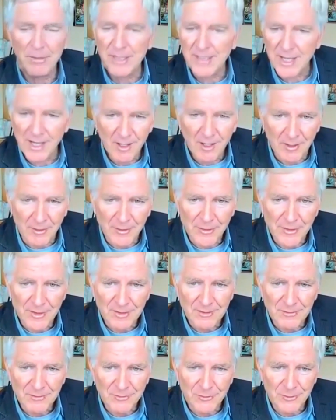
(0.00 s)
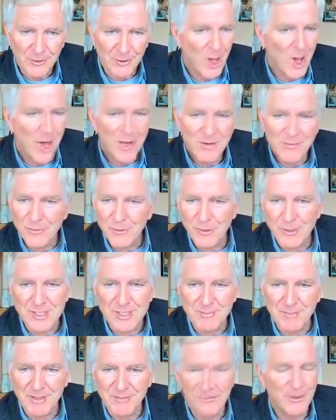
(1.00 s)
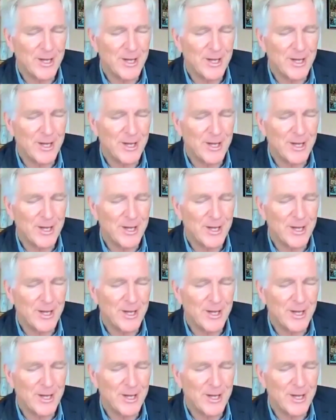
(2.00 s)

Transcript: public health, for law enforcement,